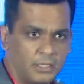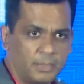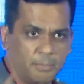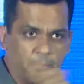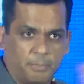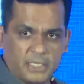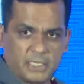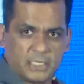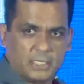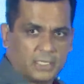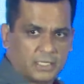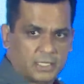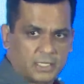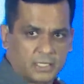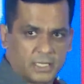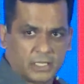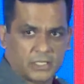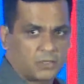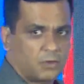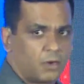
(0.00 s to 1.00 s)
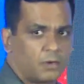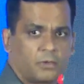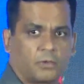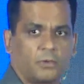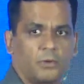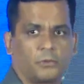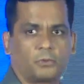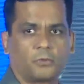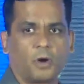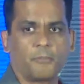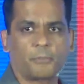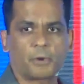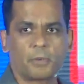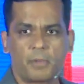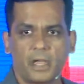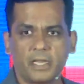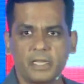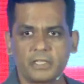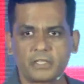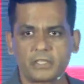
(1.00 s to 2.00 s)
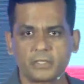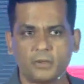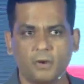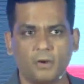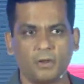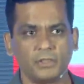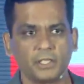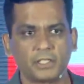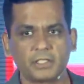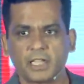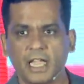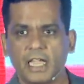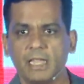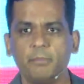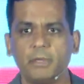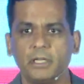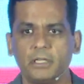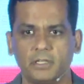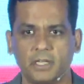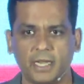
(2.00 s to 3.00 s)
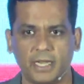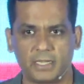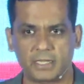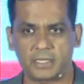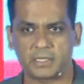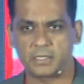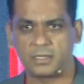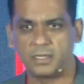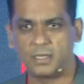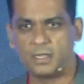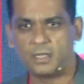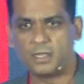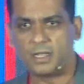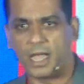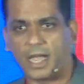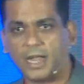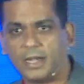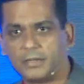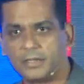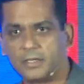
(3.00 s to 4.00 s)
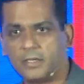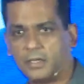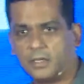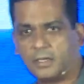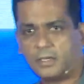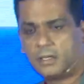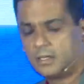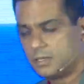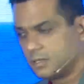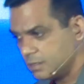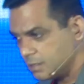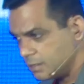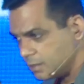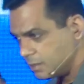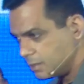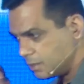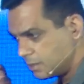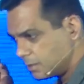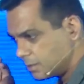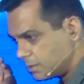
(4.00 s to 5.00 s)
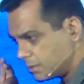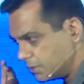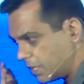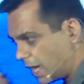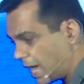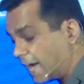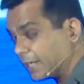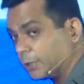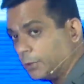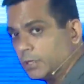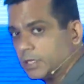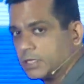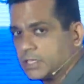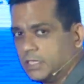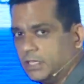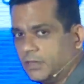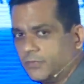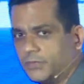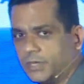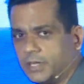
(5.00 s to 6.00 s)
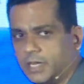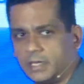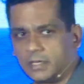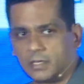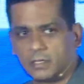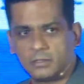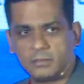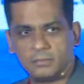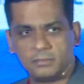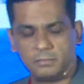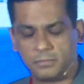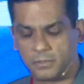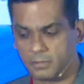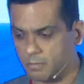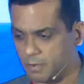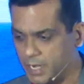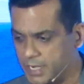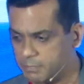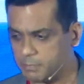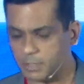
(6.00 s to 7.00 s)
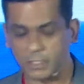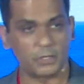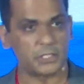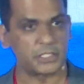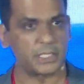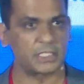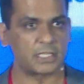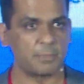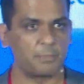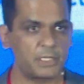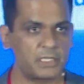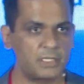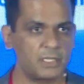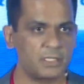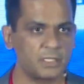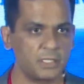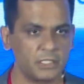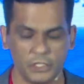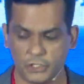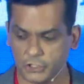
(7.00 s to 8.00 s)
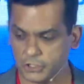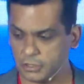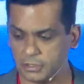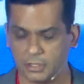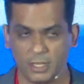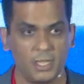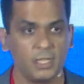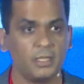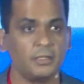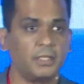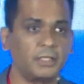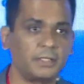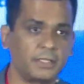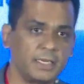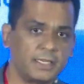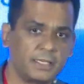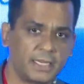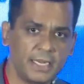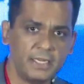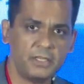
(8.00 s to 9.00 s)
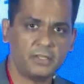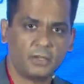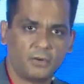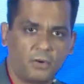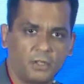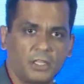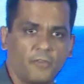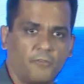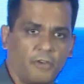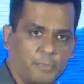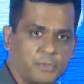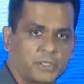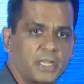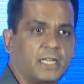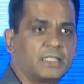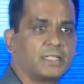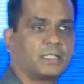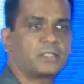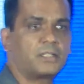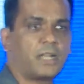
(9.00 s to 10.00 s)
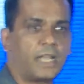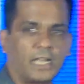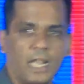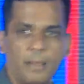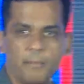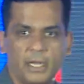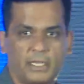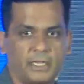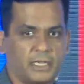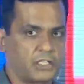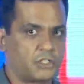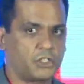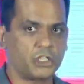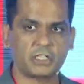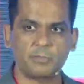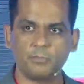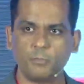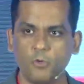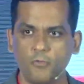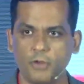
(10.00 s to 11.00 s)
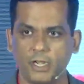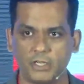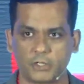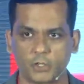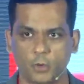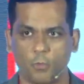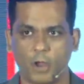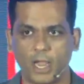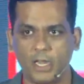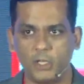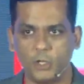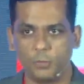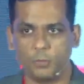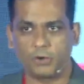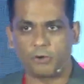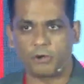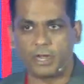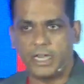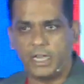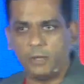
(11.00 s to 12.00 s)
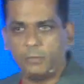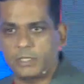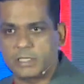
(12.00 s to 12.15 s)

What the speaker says: business is not going to compromise on the time it takes and the accuracy of the data, right? Because it's a business decision. The content on the websites is dynamic. It's just moving. So while you were ready with